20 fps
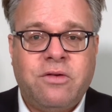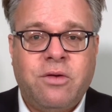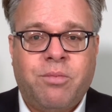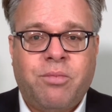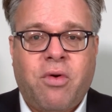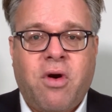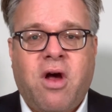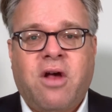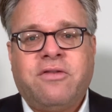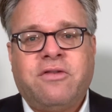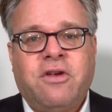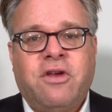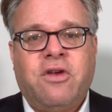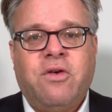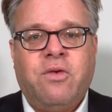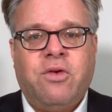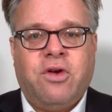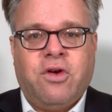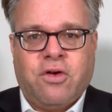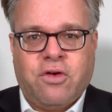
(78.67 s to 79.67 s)
to
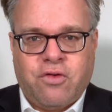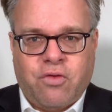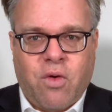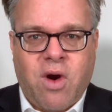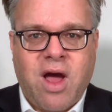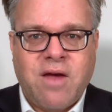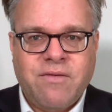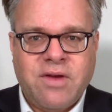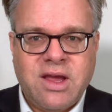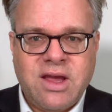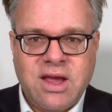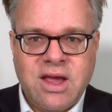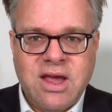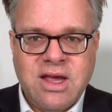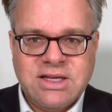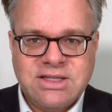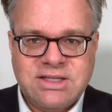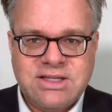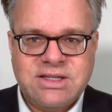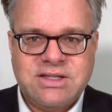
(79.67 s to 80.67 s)
prosecute your driving
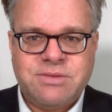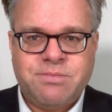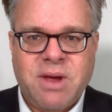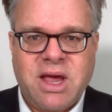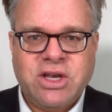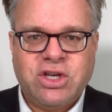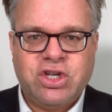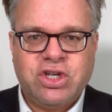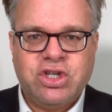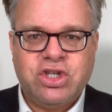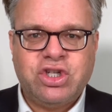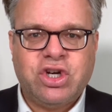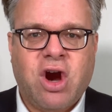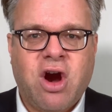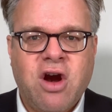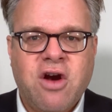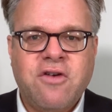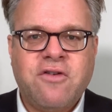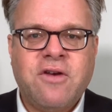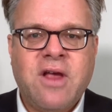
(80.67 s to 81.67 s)
suspension
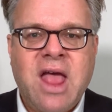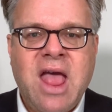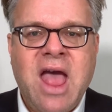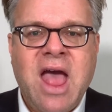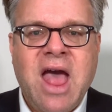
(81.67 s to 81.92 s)
charge.